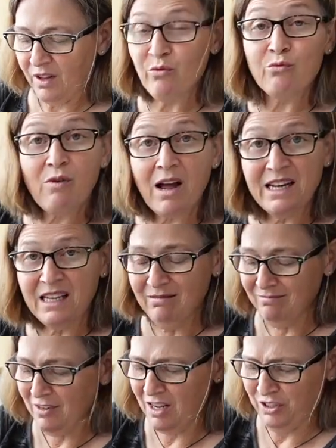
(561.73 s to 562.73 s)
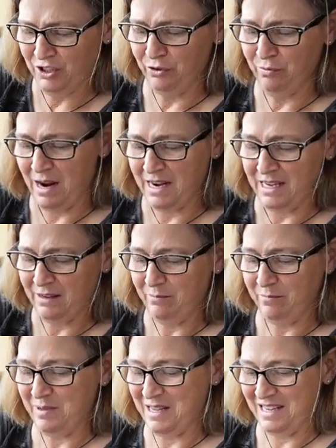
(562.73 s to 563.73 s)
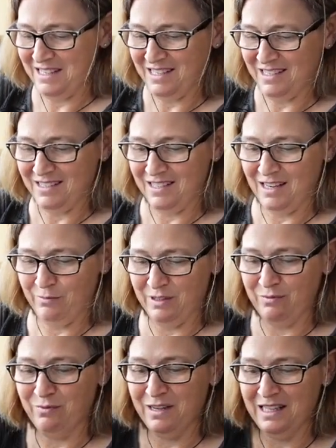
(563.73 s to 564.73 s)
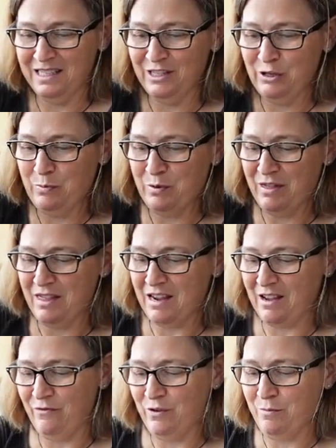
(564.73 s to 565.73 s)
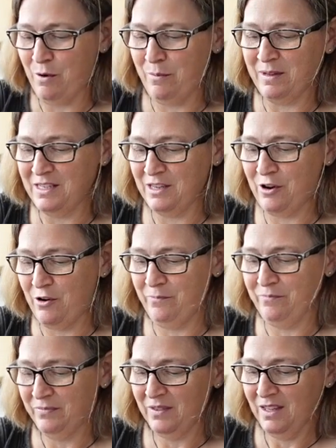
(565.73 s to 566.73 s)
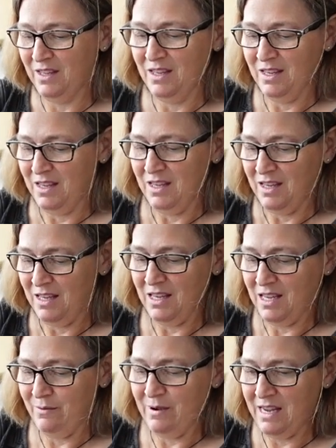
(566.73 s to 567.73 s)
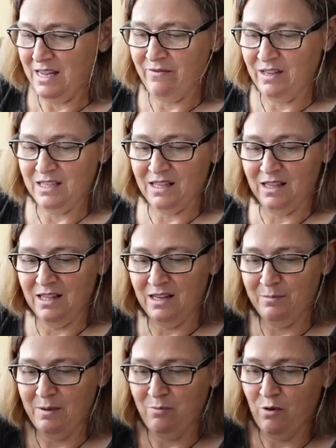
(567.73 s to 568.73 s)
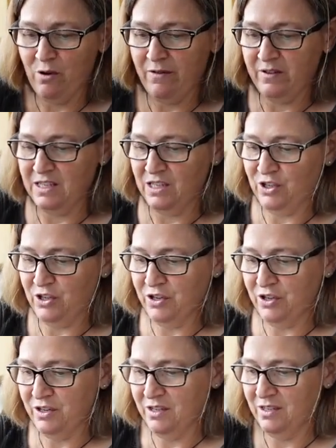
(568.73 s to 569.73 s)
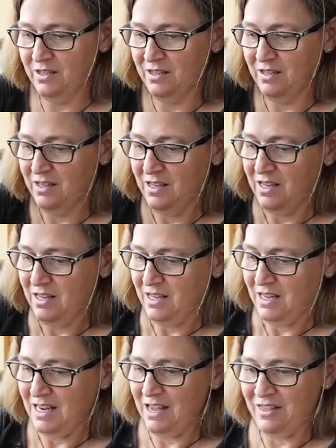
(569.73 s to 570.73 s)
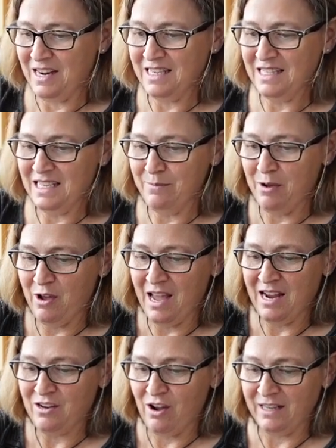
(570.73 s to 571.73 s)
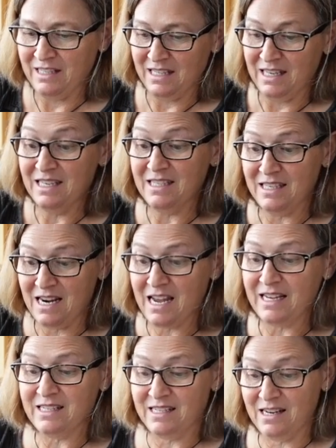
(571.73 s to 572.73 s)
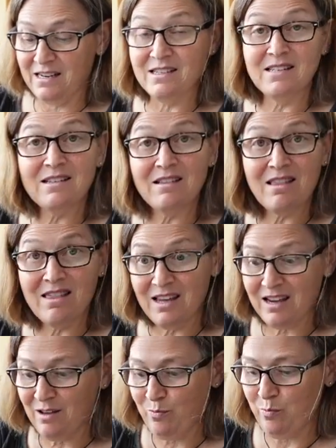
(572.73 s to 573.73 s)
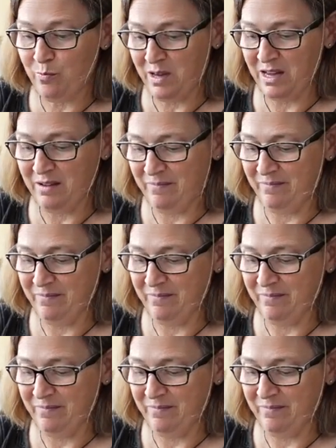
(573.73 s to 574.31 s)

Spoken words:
runny. Not too runny, but it was really super thick a few moments ago. Anyway, give this a little bit more of a stir. And yeah, the nice thing about eggnog is it is nice and thick, but